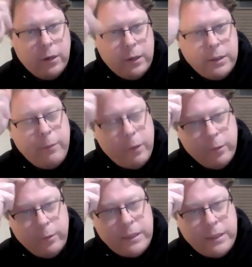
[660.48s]
let's send
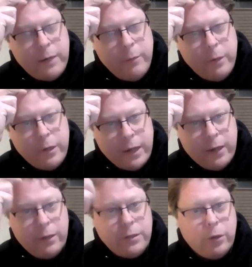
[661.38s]
them to
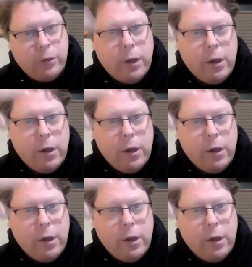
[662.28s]
jail. So